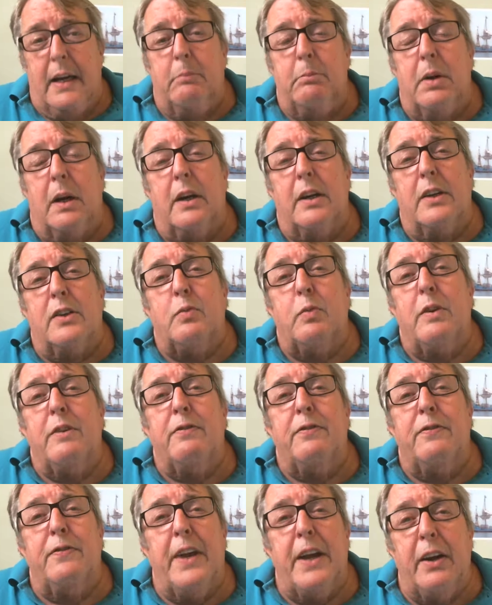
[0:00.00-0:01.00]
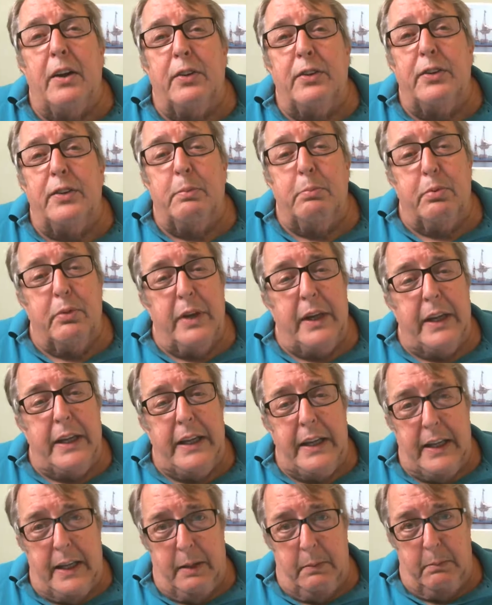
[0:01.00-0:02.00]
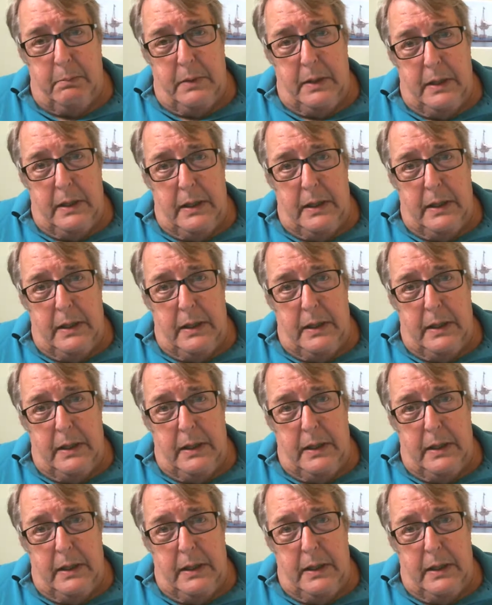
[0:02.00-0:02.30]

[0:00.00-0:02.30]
because we failed to bring him